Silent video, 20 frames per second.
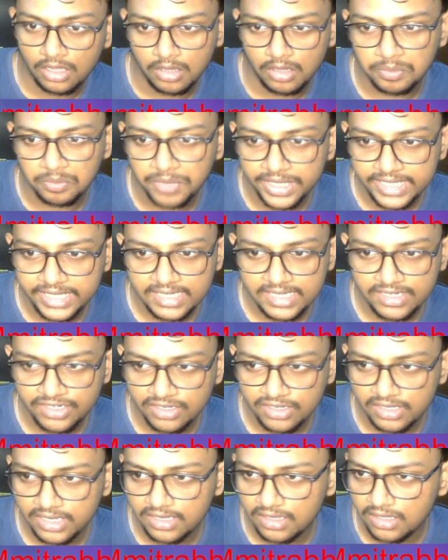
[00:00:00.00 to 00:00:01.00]
But
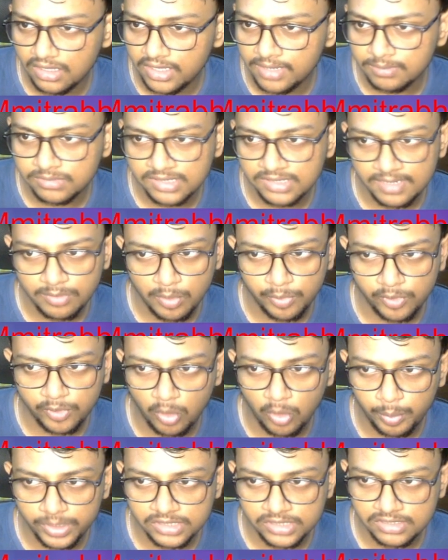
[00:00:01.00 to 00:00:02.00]
himself
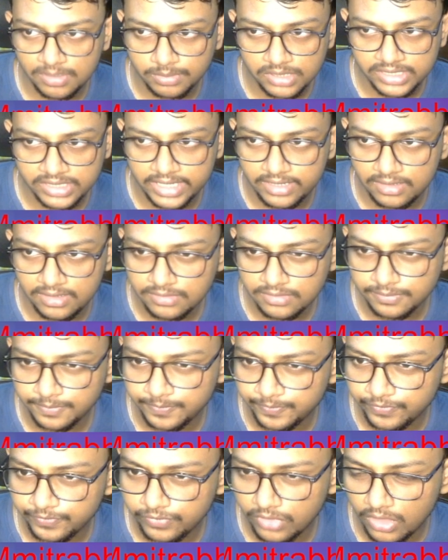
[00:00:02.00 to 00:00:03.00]
opens up the center
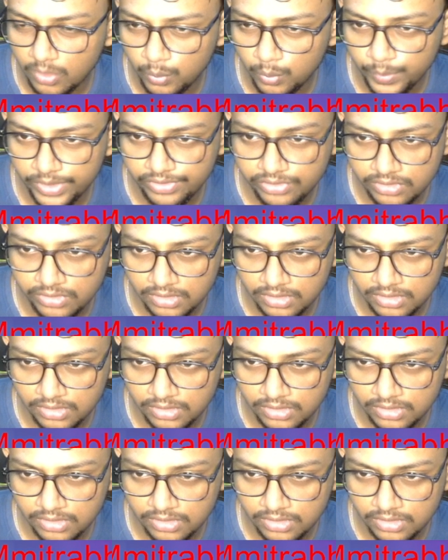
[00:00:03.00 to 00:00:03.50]
with